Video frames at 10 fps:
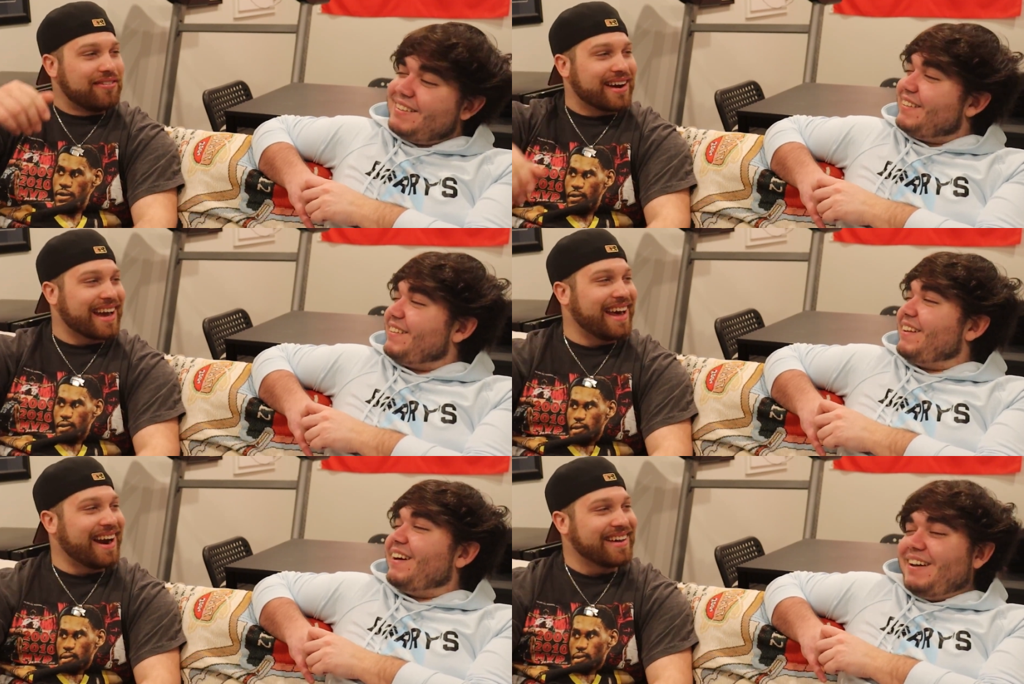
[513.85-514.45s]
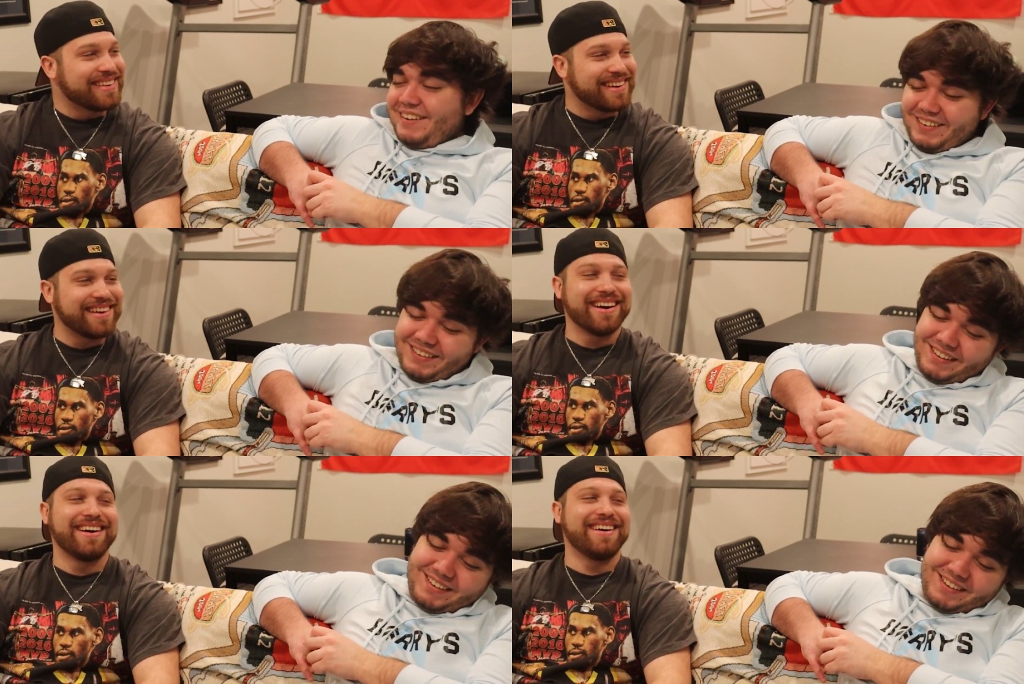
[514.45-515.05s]
Speaker 1: the fucking head
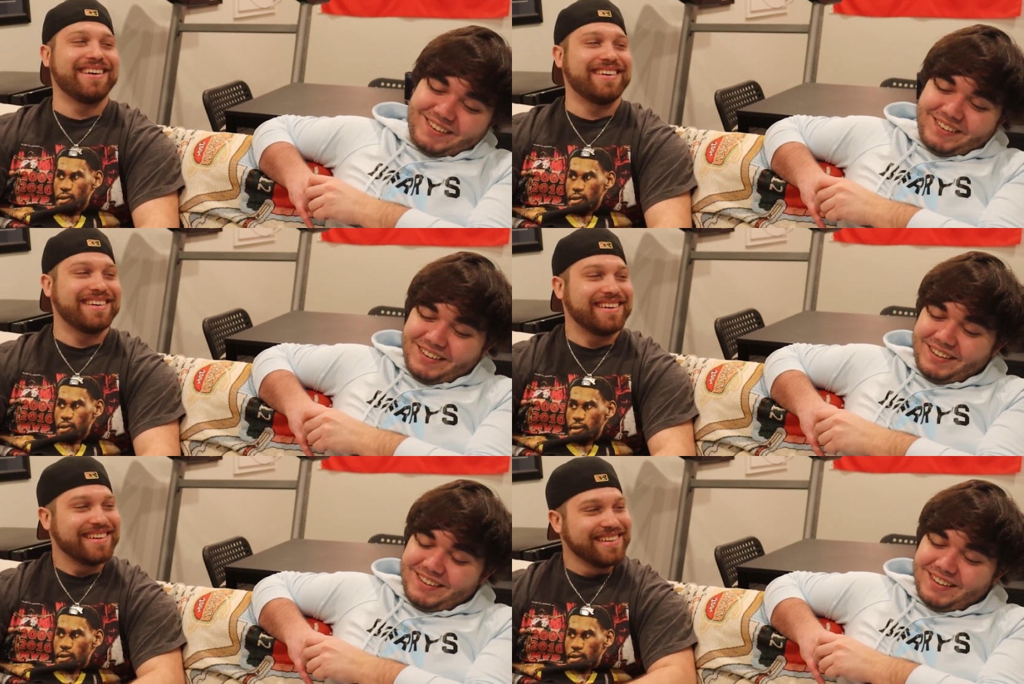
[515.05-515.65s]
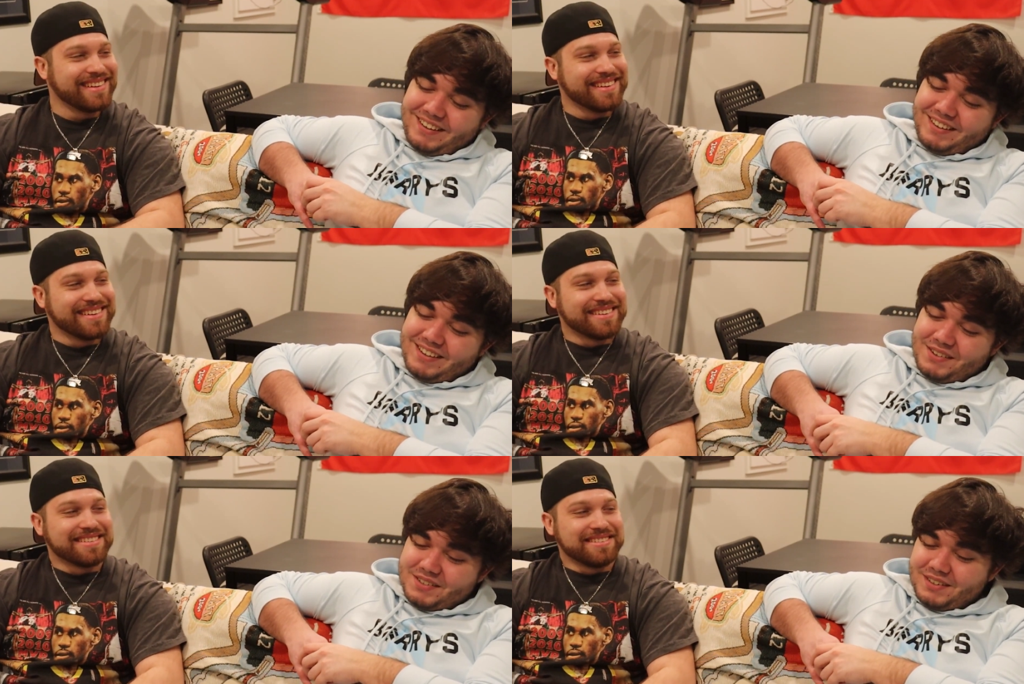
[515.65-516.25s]
after. Yo, oh, that
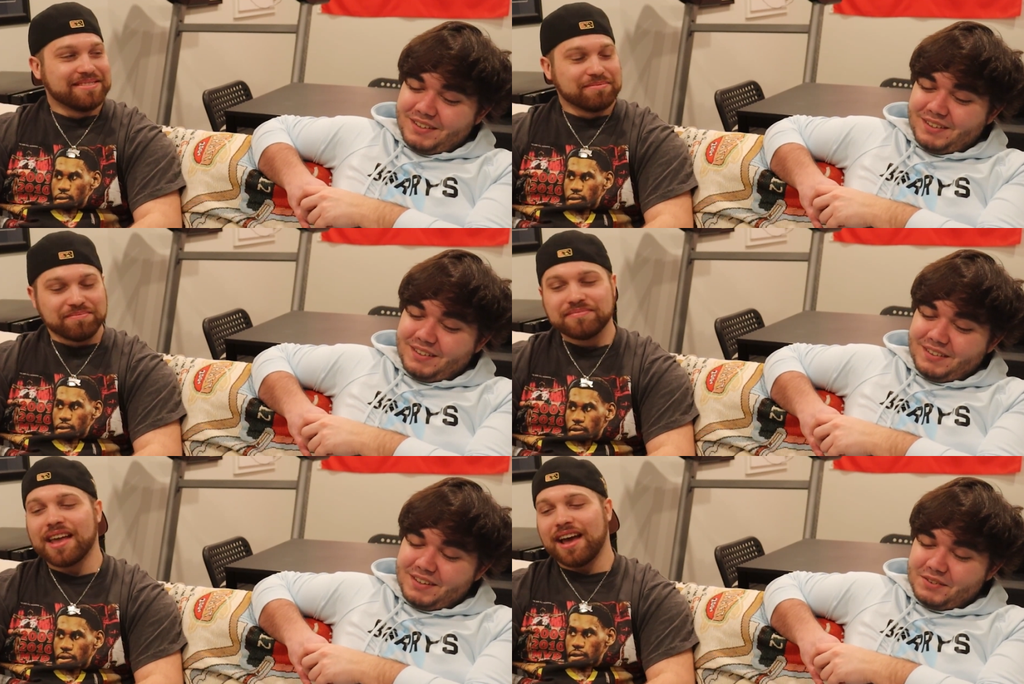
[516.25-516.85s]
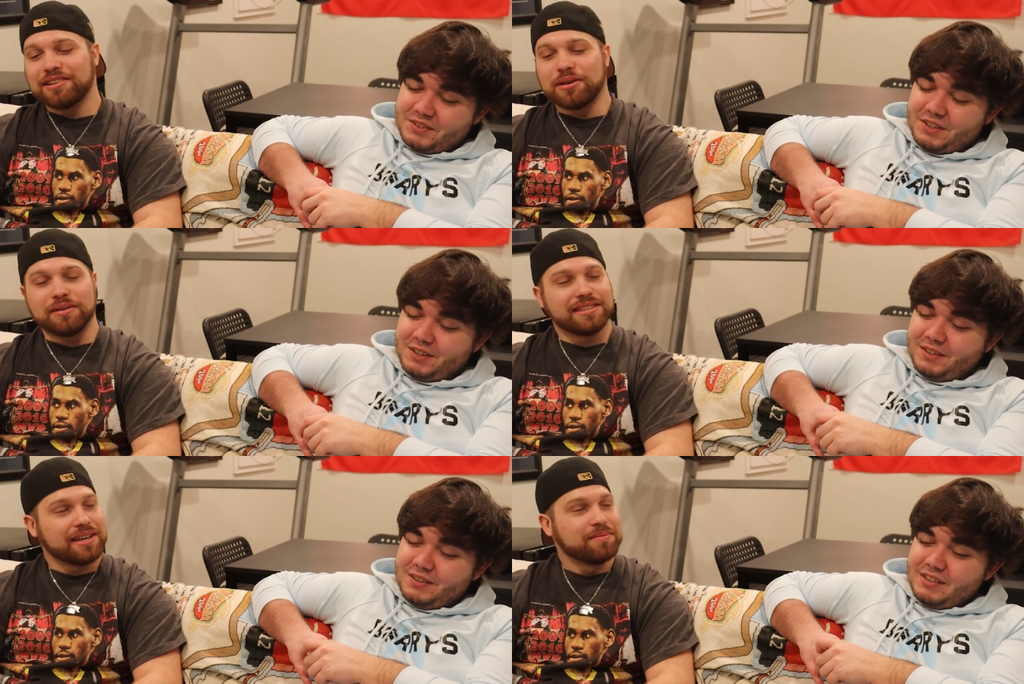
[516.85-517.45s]
was good. Yeah, that's
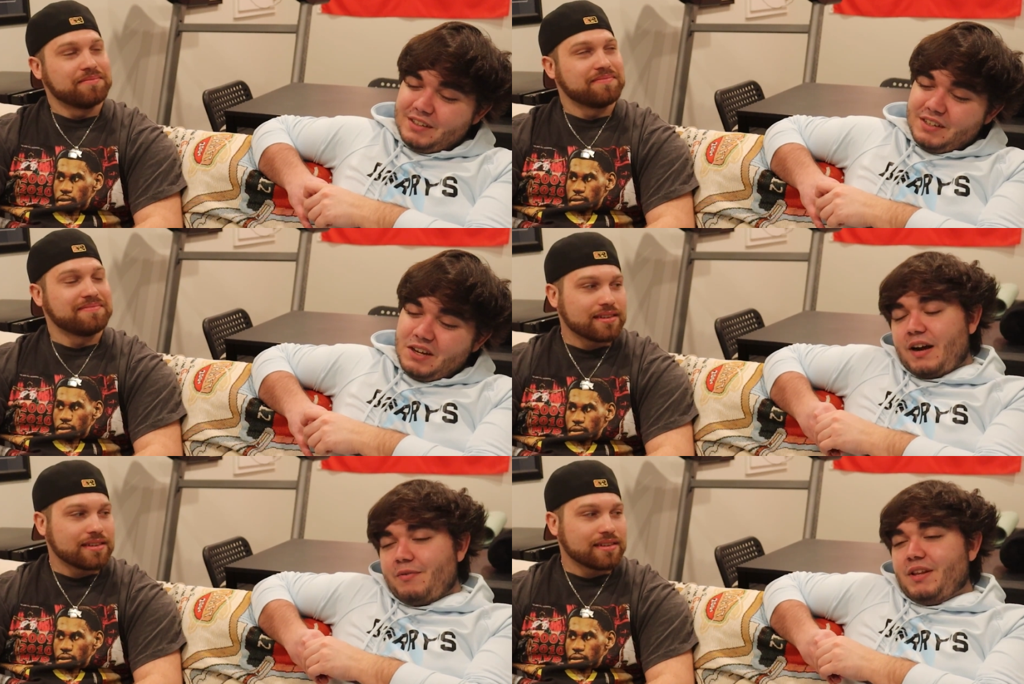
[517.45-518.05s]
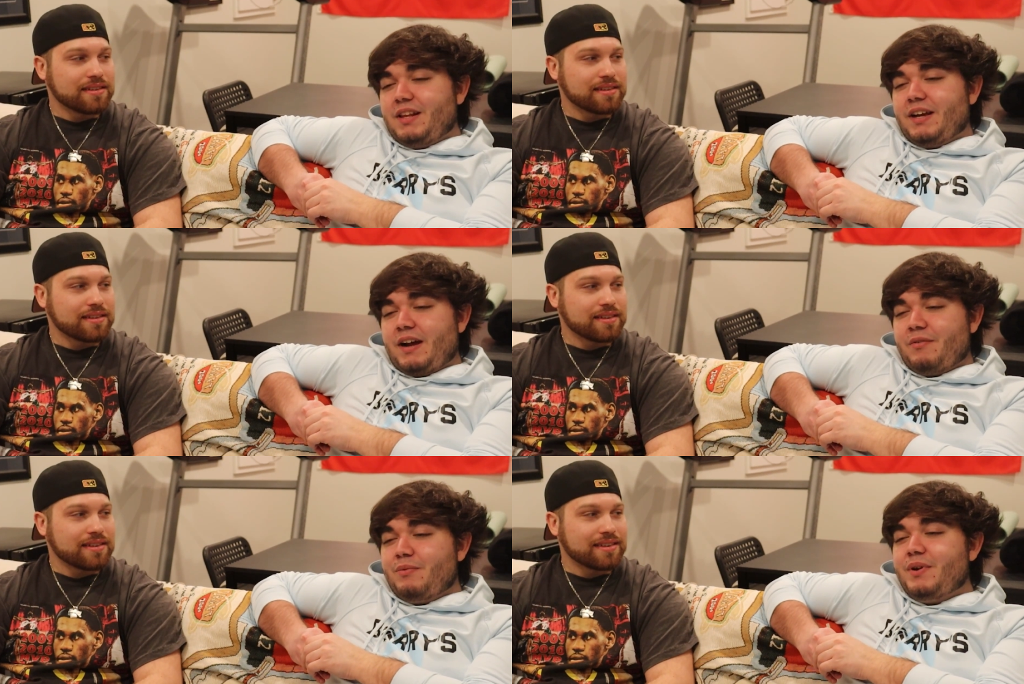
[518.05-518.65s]
what I said.
Speaker 2: I really like.
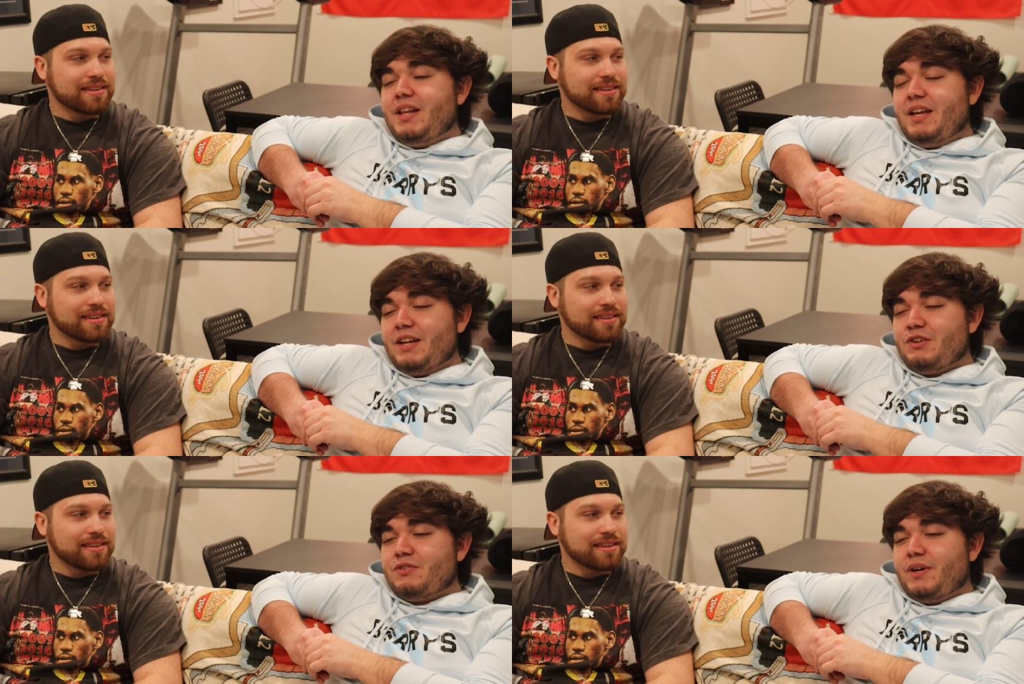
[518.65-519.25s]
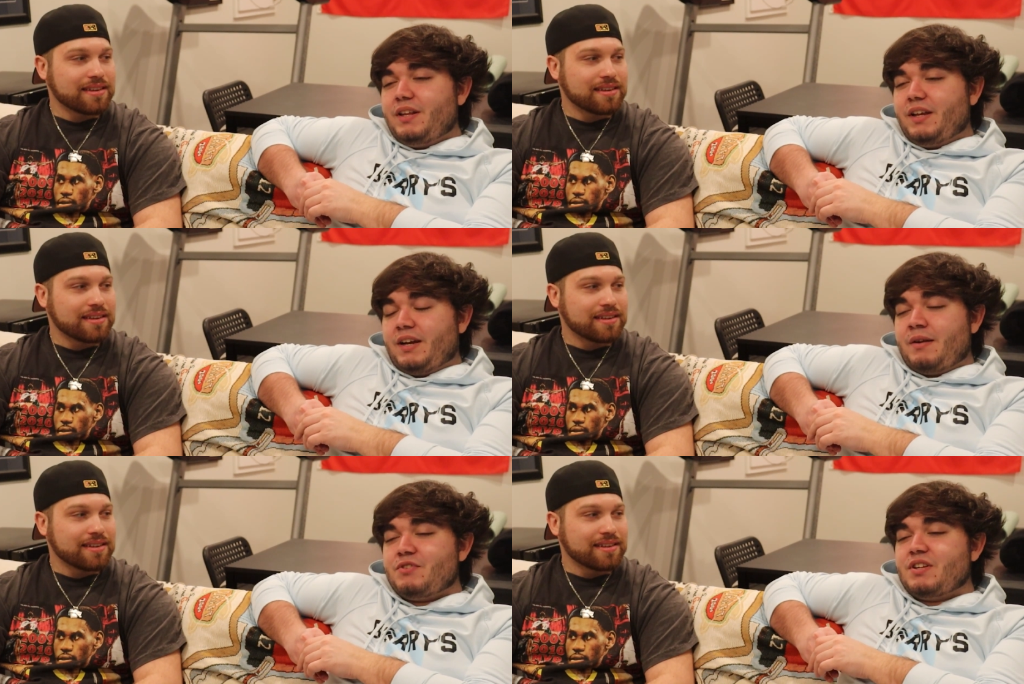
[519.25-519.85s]
I really enjoyed
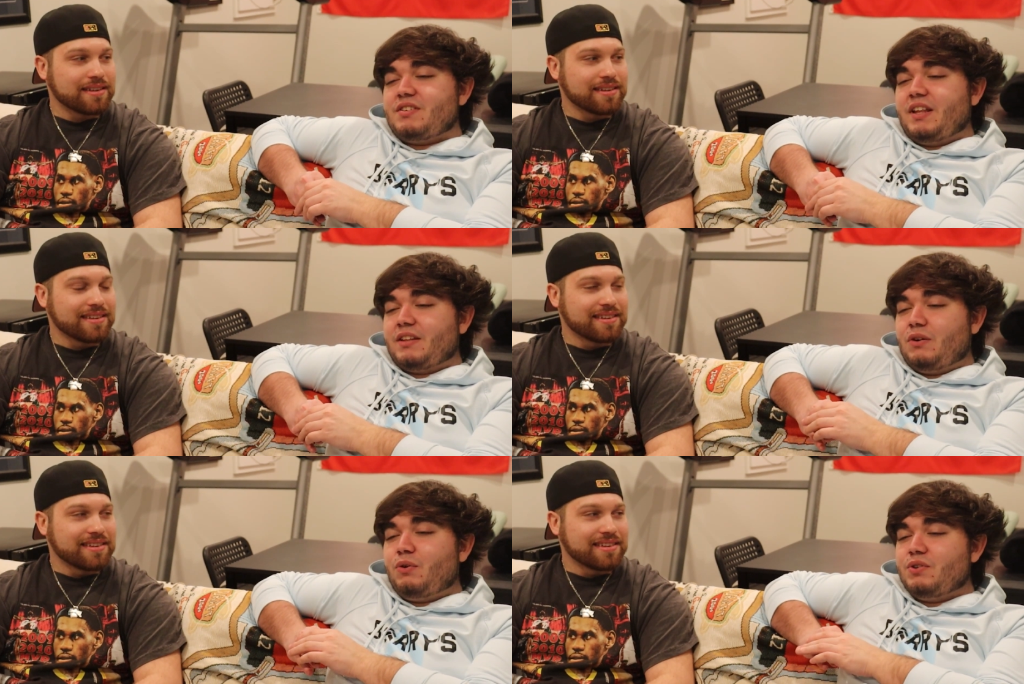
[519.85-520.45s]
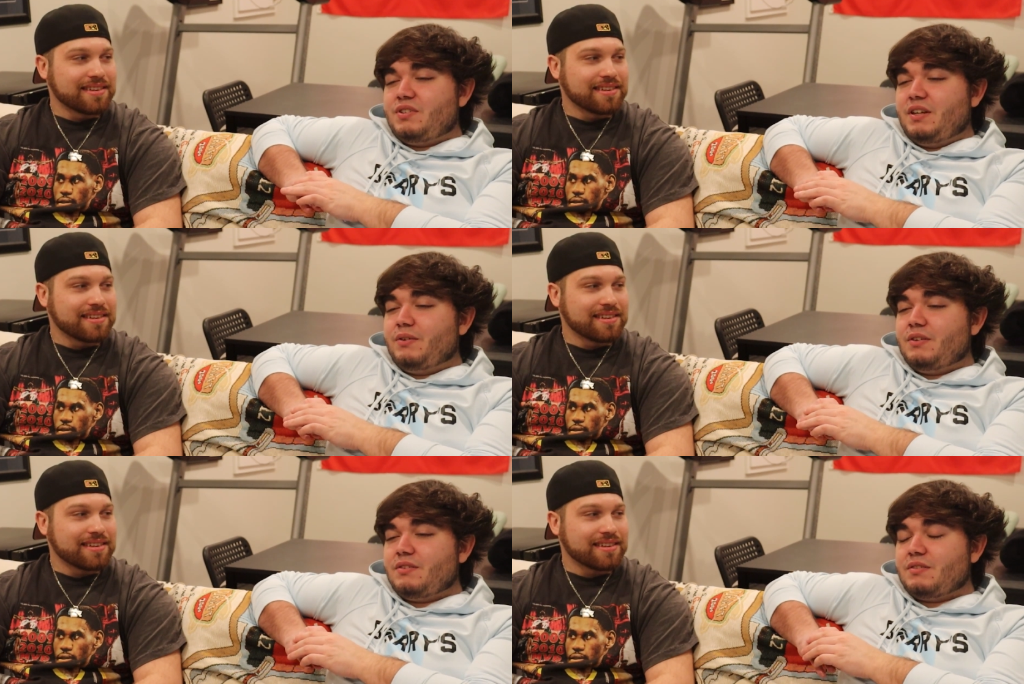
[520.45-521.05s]
like. I'm just gonna say like the whole
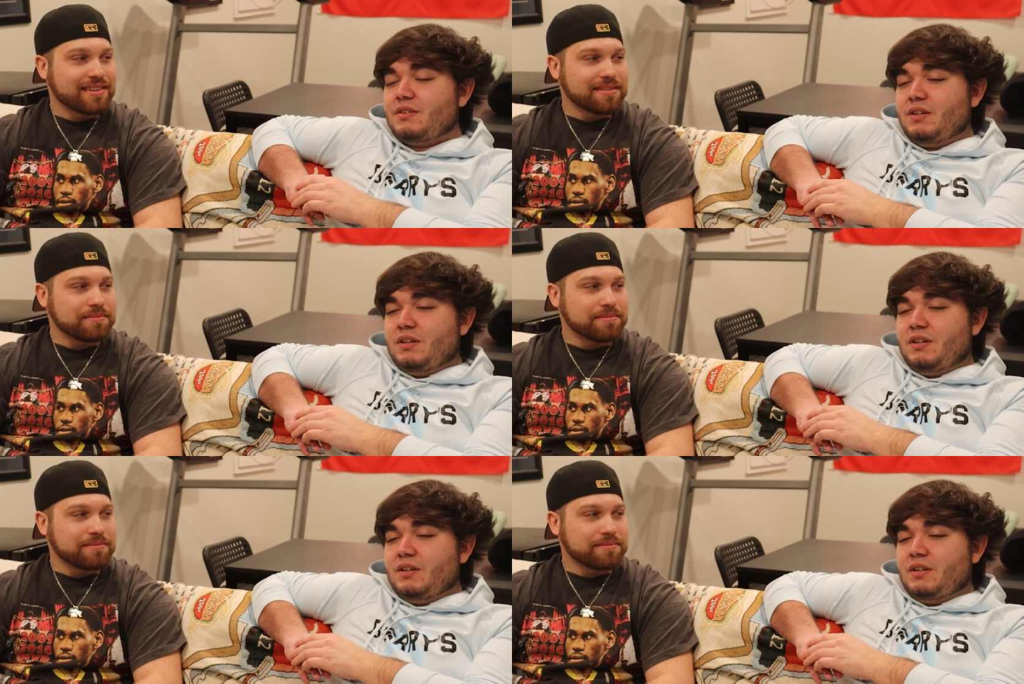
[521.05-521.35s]
sequence